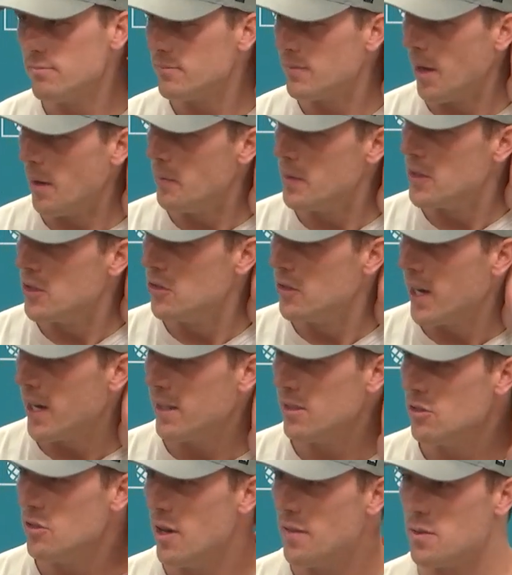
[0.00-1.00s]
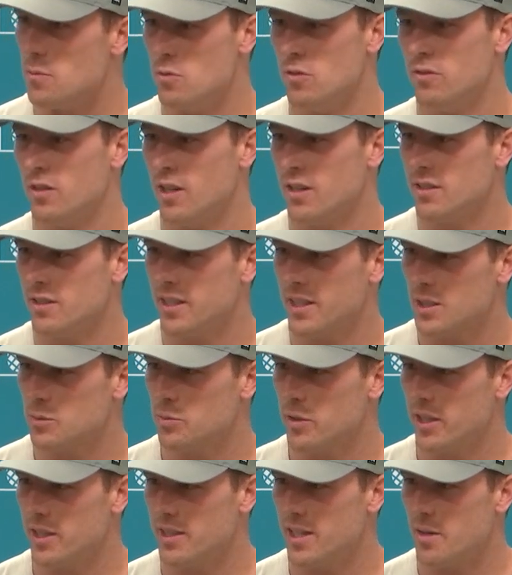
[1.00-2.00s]
I mean, you have to move on to the next
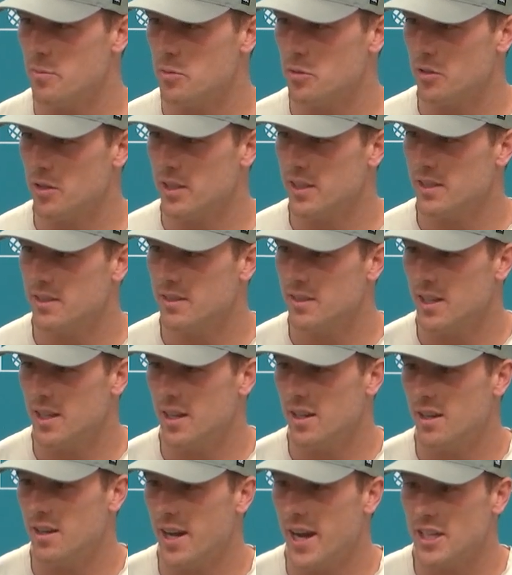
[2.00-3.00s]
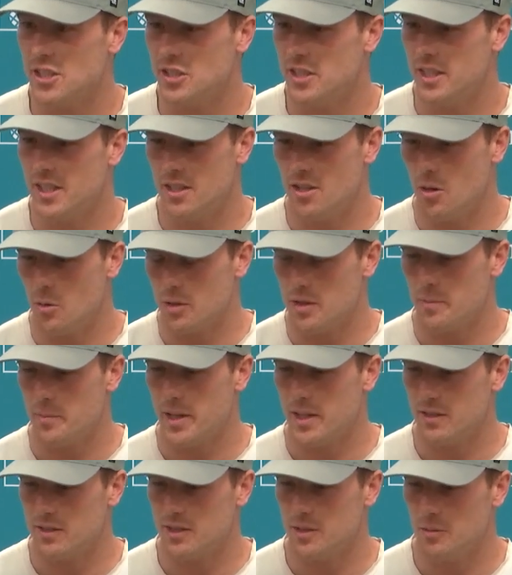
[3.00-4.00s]
play at that point. I actually didn't know what the
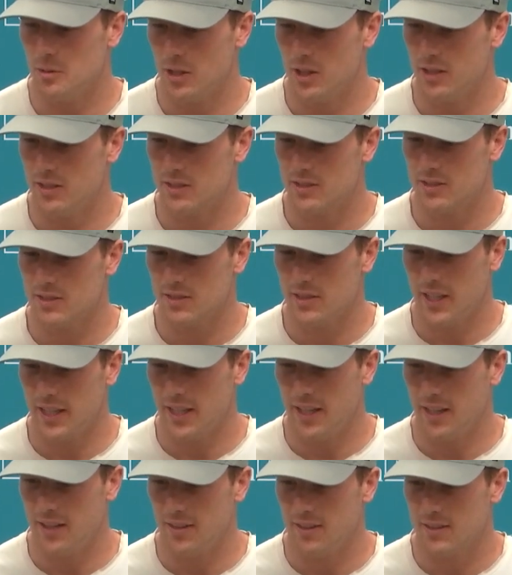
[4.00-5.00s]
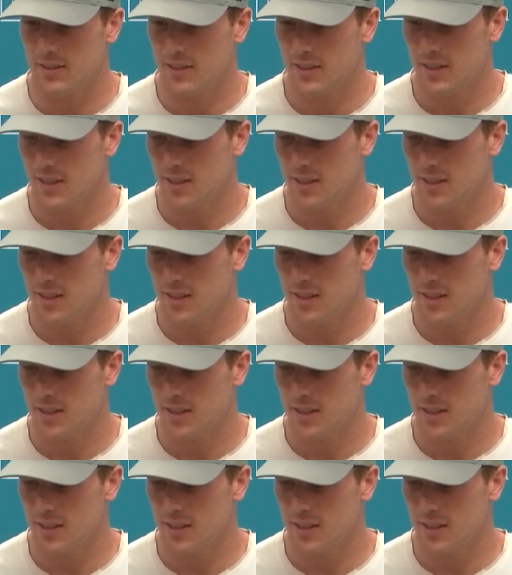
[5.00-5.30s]
penalty was, and